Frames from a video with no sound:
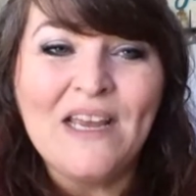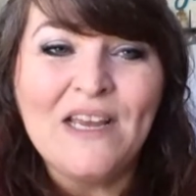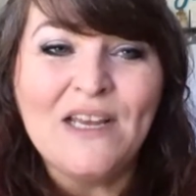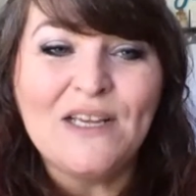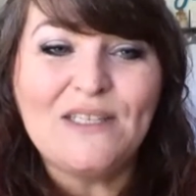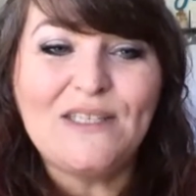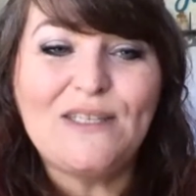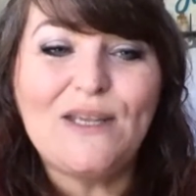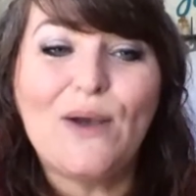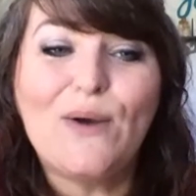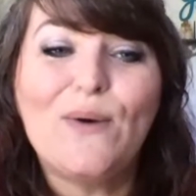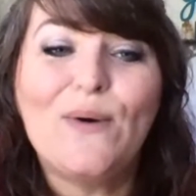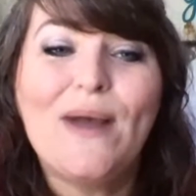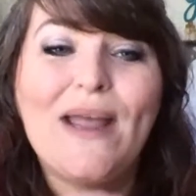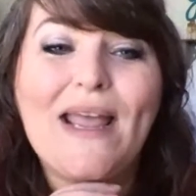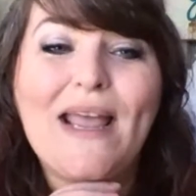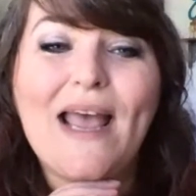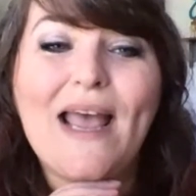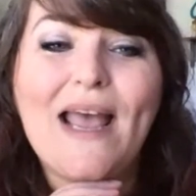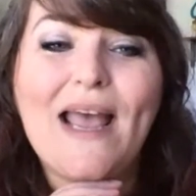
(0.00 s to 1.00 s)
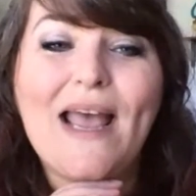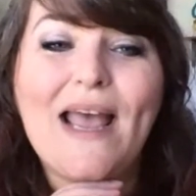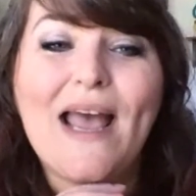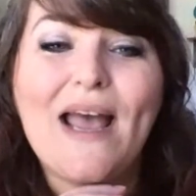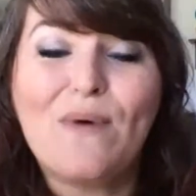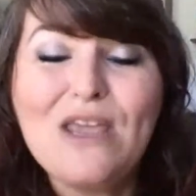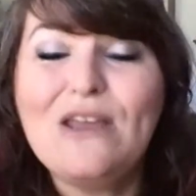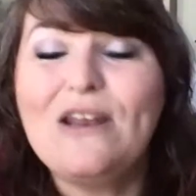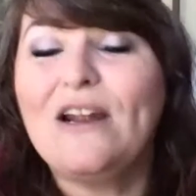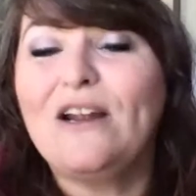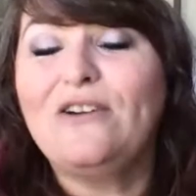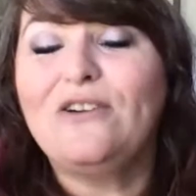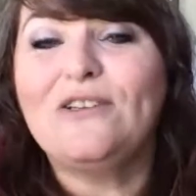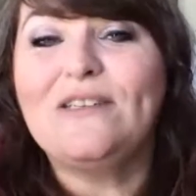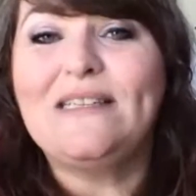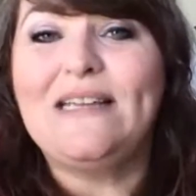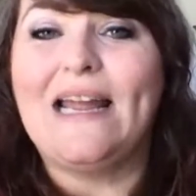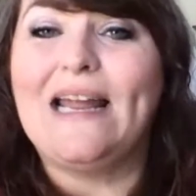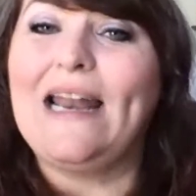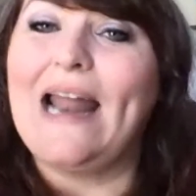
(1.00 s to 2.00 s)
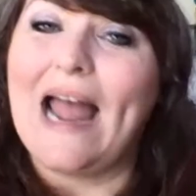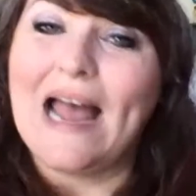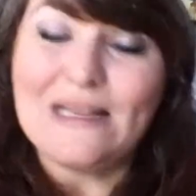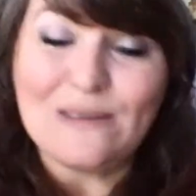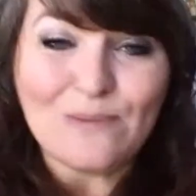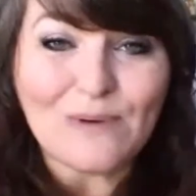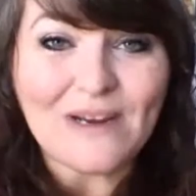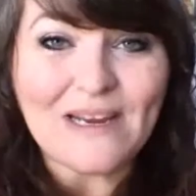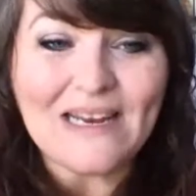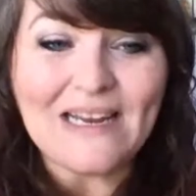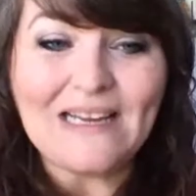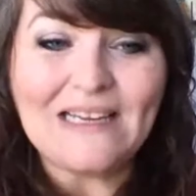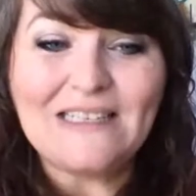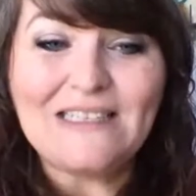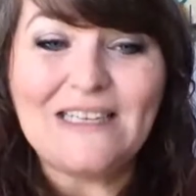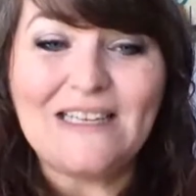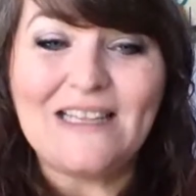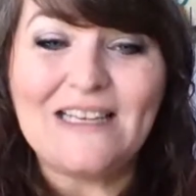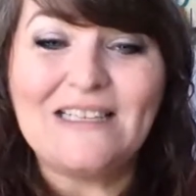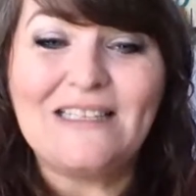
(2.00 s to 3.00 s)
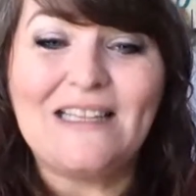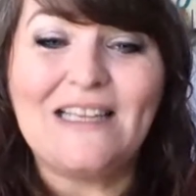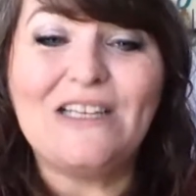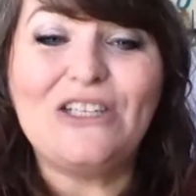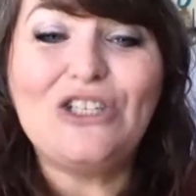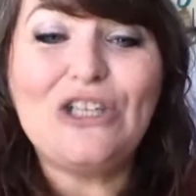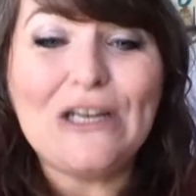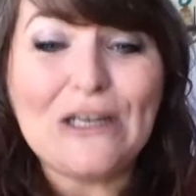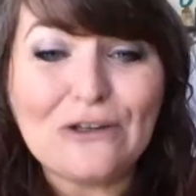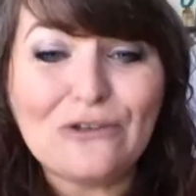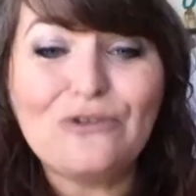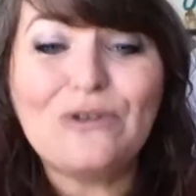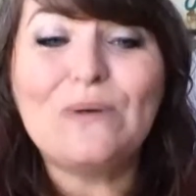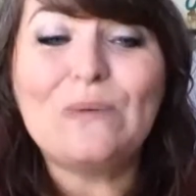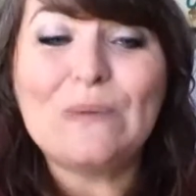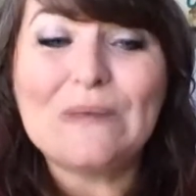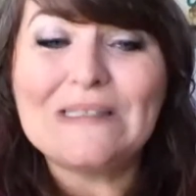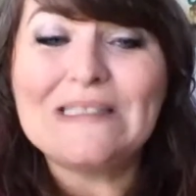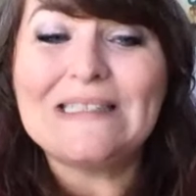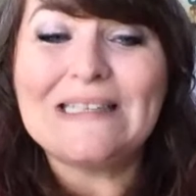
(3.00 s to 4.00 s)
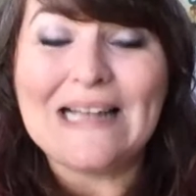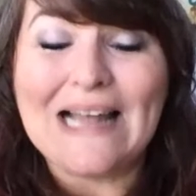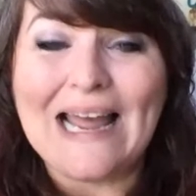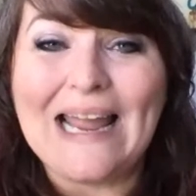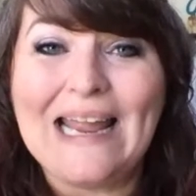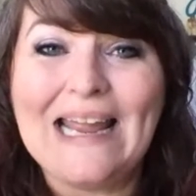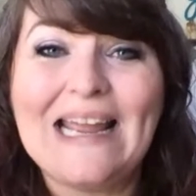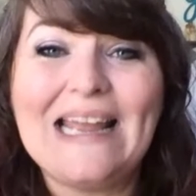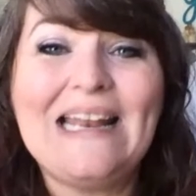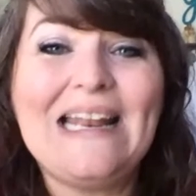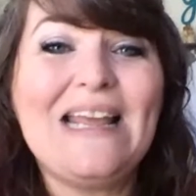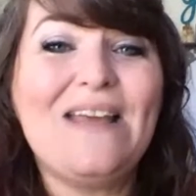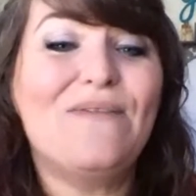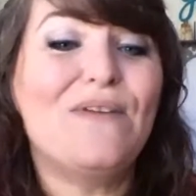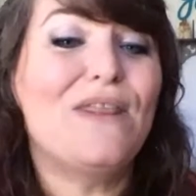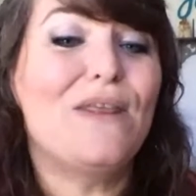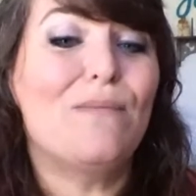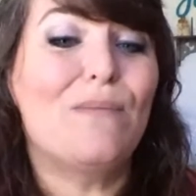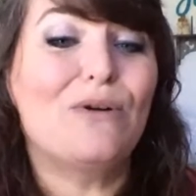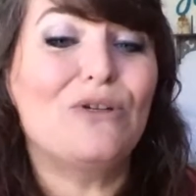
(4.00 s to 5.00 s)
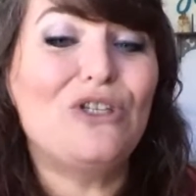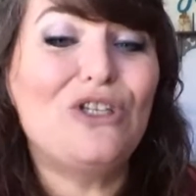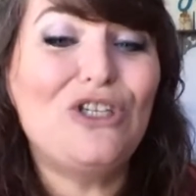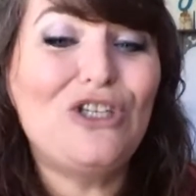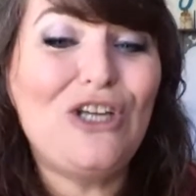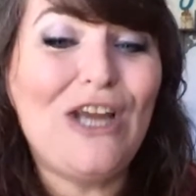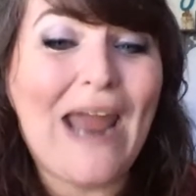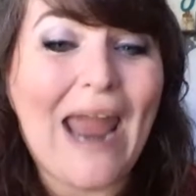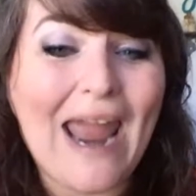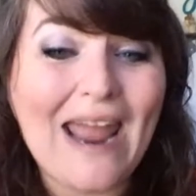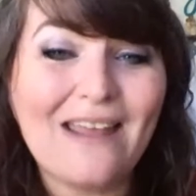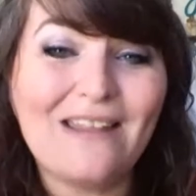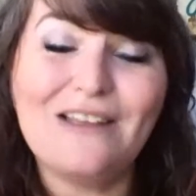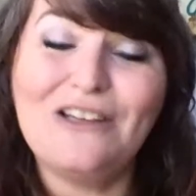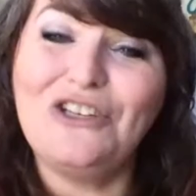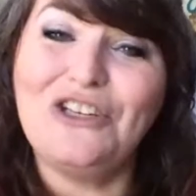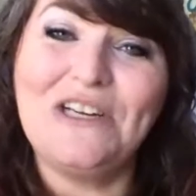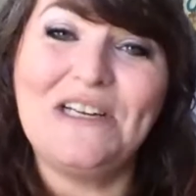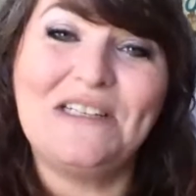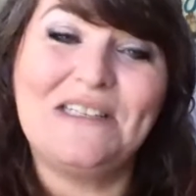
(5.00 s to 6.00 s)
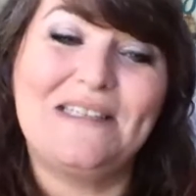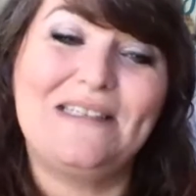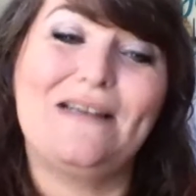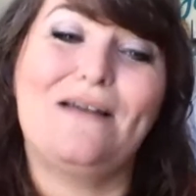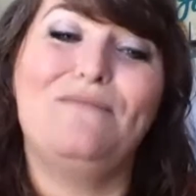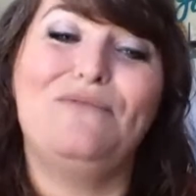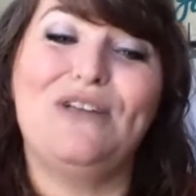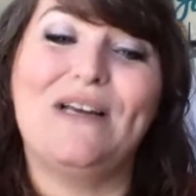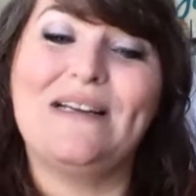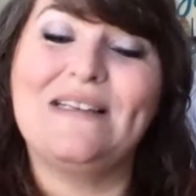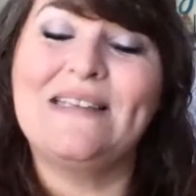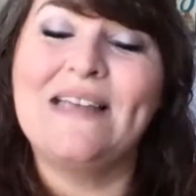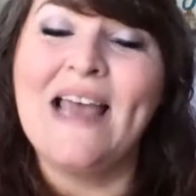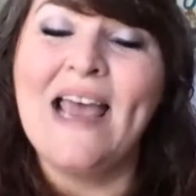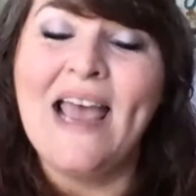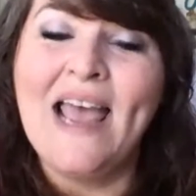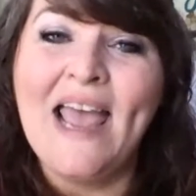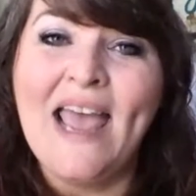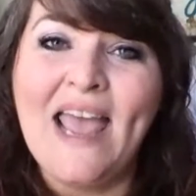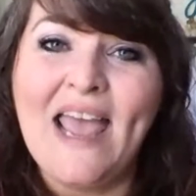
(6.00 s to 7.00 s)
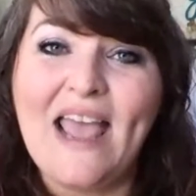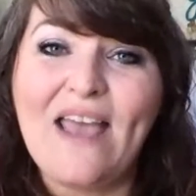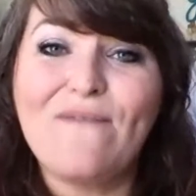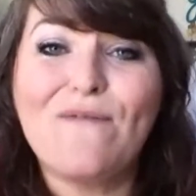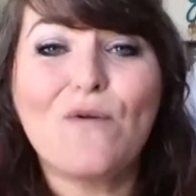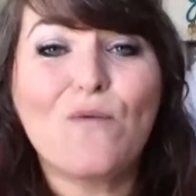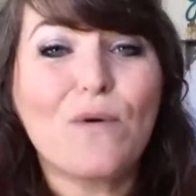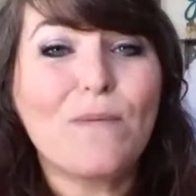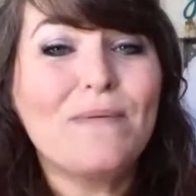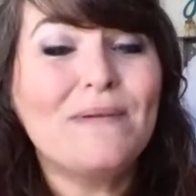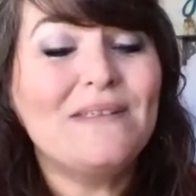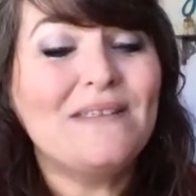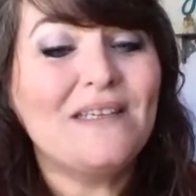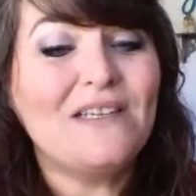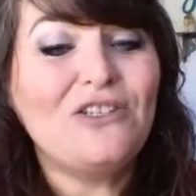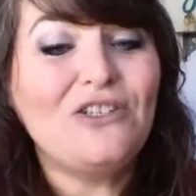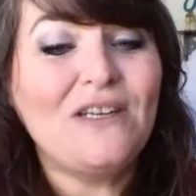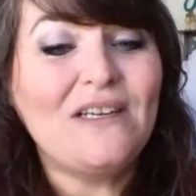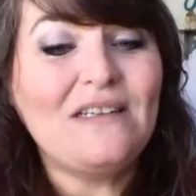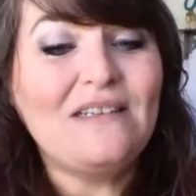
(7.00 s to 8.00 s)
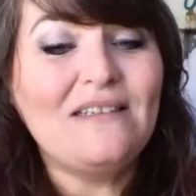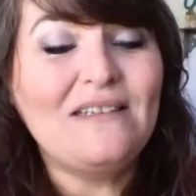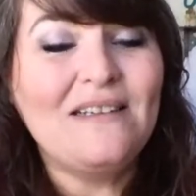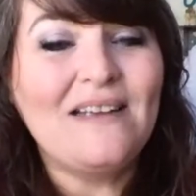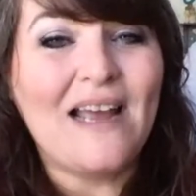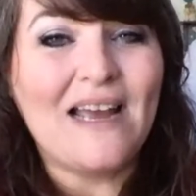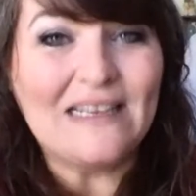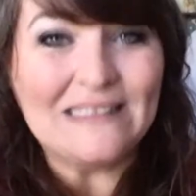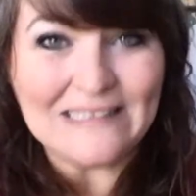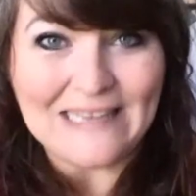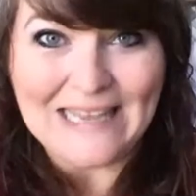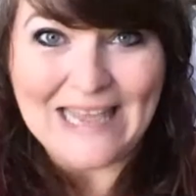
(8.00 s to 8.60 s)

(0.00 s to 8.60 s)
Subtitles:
So I want you to understand as we're getting into this that children will delight in even the most challenging subjects if it were positioned as a